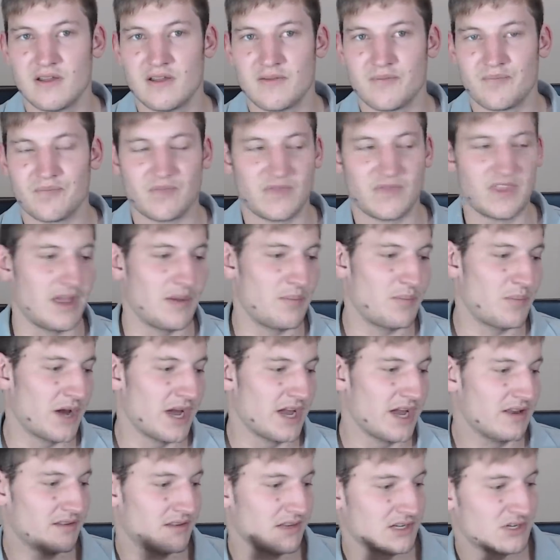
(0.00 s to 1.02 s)
they
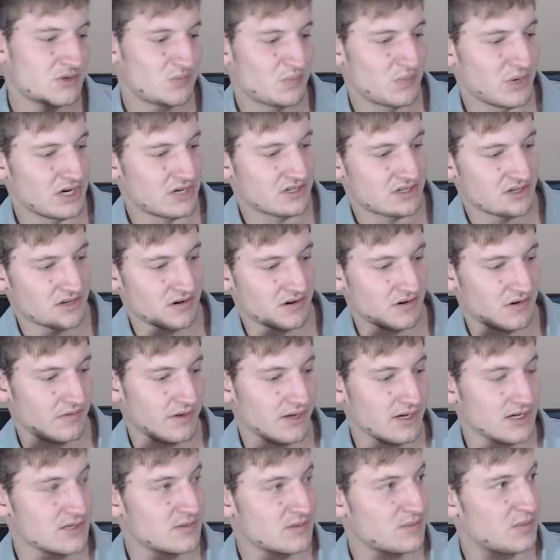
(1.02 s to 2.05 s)
paint this picture of
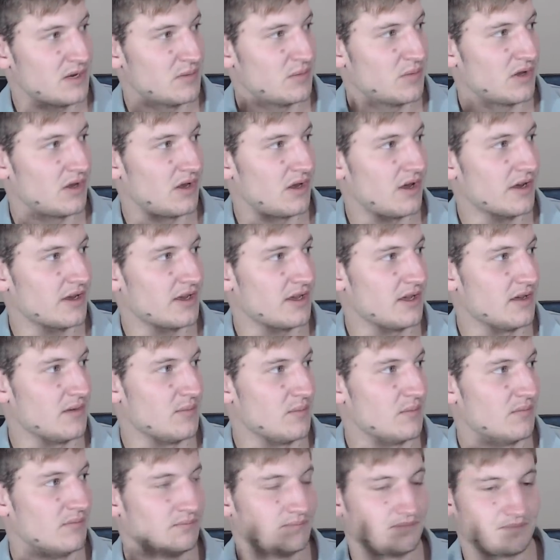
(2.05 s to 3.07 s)
these people like
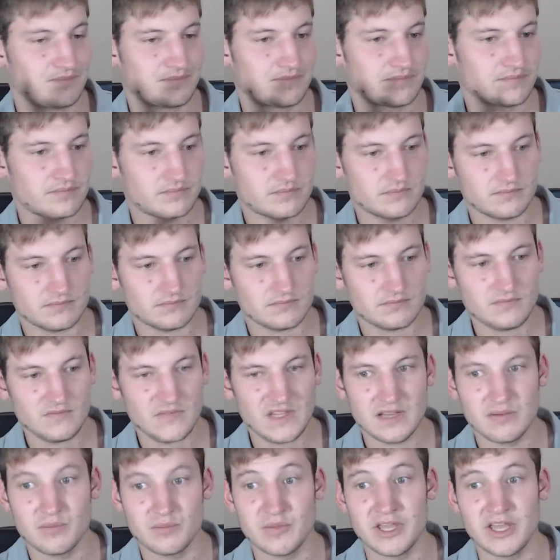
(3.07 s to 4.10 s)
him
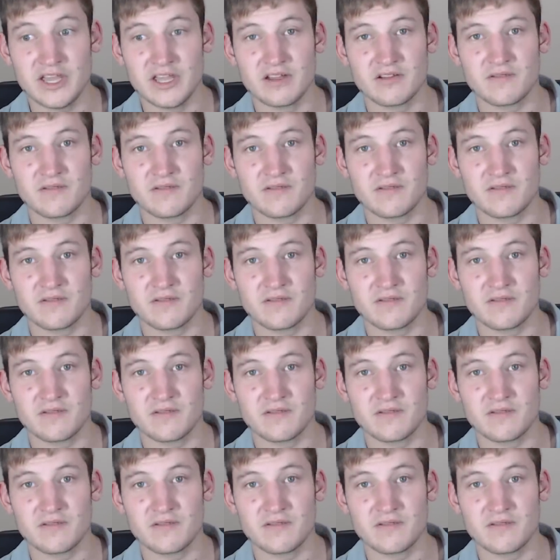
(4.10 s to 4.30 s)
being